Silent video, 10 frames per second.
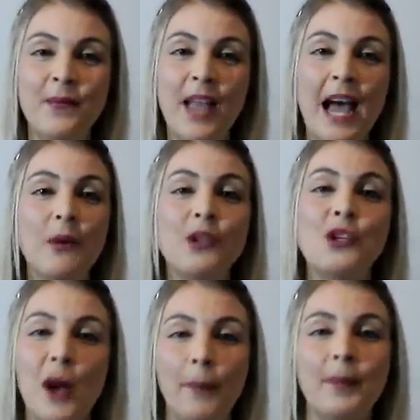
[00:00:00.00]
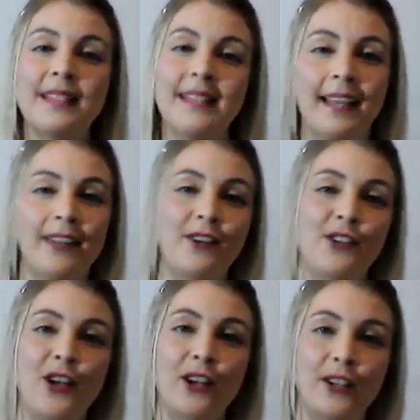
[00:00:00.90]
I would not be snacking on
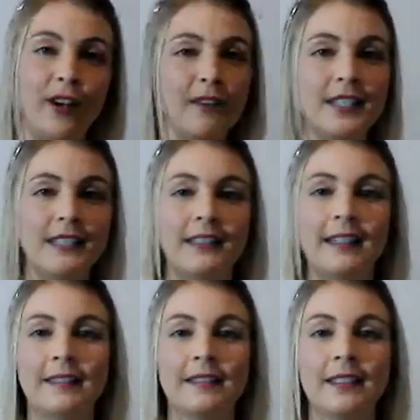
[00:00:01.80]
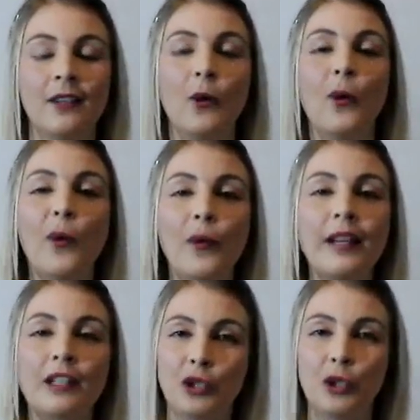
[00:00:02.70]
chocolate after dinner or
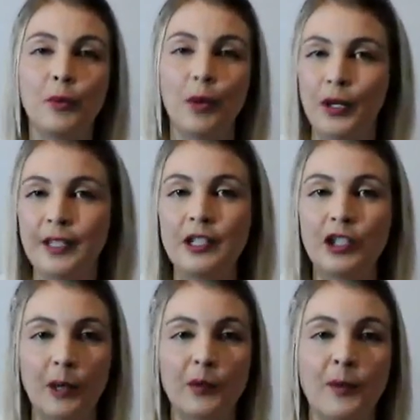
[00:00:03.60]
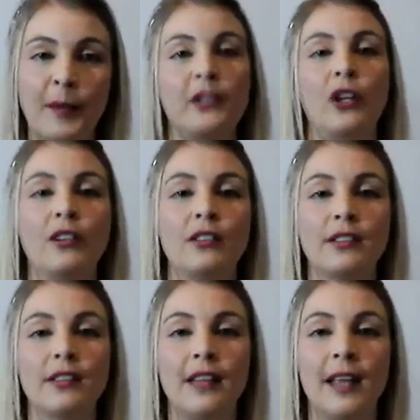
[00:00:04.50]
ordering 2 burgers and chips from McDonald's,